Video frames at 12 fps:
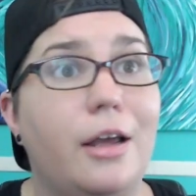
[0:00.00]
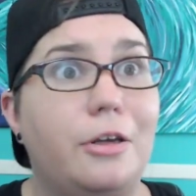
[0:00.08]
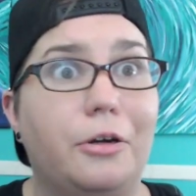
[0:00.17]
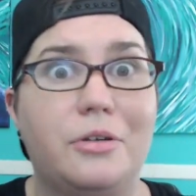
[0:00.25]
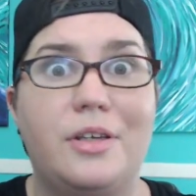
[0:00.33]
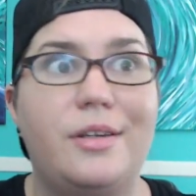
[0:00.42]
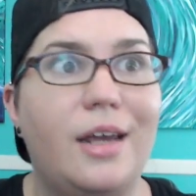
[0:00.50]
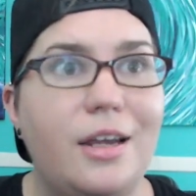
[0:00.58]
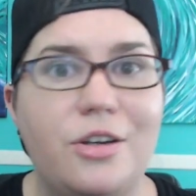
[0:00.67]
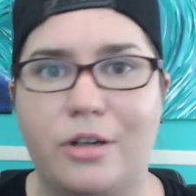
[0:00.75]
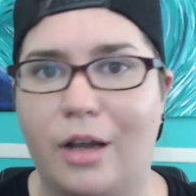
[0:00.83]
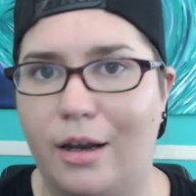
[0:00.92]
Your
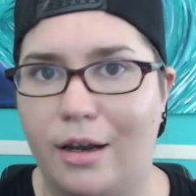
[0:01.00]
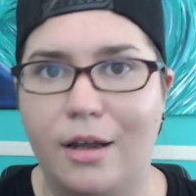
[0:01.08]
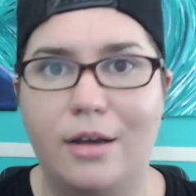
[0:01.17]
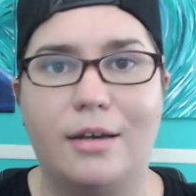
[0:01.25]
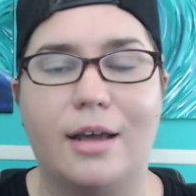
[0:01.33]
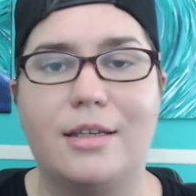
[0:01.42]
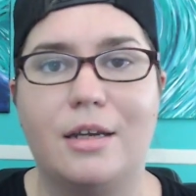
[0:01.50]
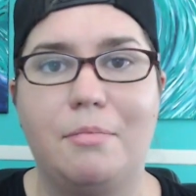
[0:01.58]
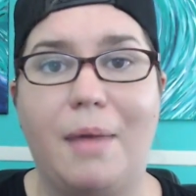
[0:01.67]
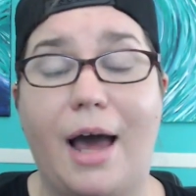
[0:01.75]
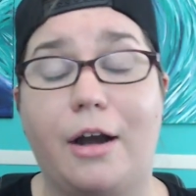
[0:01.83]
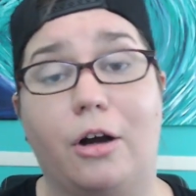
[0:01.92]
station doesn't
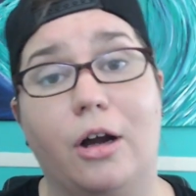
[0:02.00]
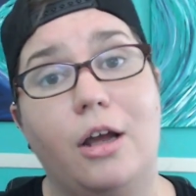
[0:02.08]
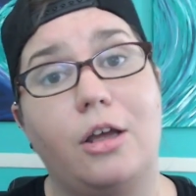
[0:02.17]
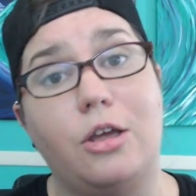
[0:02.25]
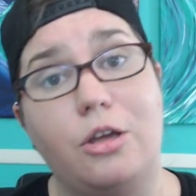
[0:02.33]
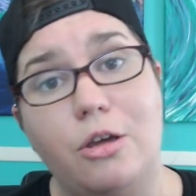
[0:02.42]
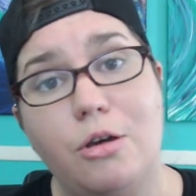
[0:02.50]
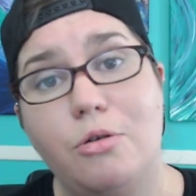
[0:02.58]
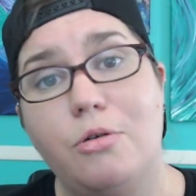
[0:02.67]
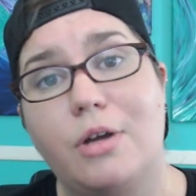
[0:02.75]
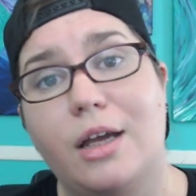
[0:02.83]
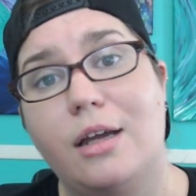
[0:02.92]
matter.
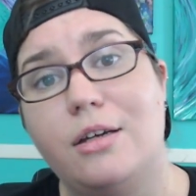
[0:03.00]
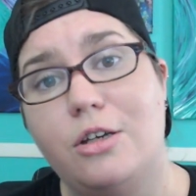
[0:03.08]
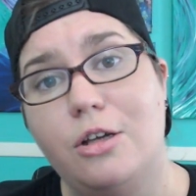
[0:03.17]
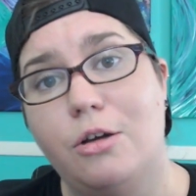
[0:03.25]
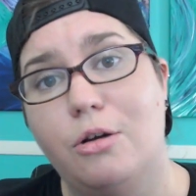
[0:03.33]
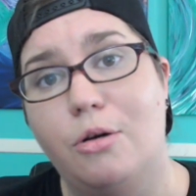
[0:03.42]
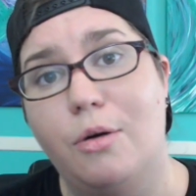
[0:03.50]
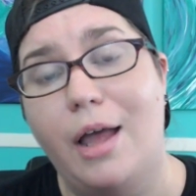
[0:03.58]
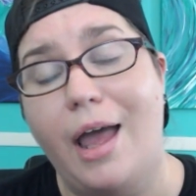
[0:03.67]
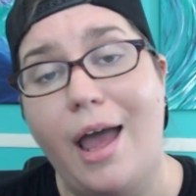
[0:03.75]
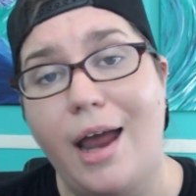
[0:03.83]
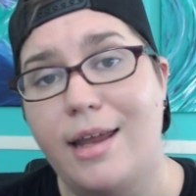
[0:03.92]
You can do
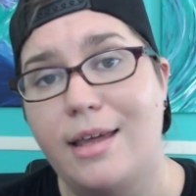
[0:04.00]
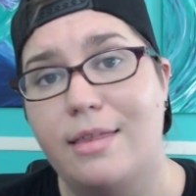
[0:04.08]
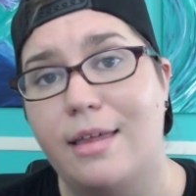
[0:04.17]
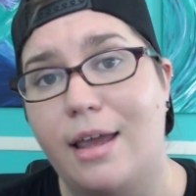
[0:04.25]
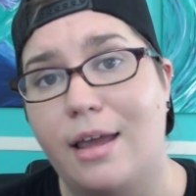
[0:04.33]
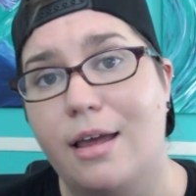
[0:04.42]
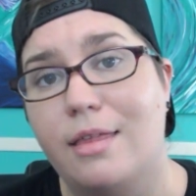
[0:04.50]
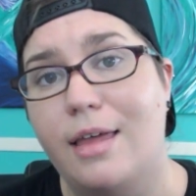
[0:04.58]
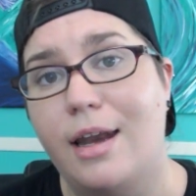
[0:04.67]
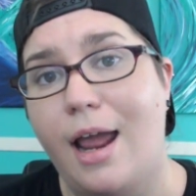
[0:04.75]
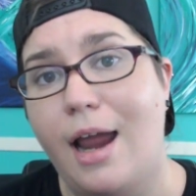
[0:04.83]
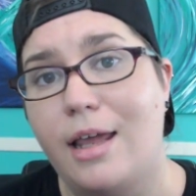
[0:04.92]
anything
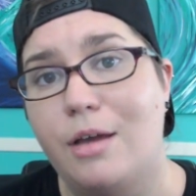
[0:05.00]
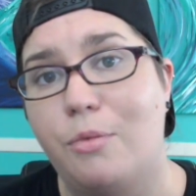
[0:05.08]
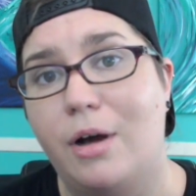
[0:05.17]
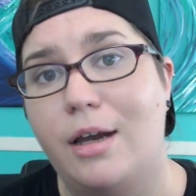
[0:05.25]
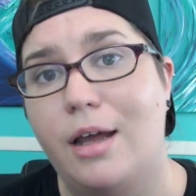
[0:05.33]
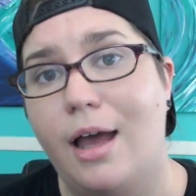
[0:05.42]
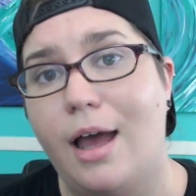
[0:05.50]
that anyone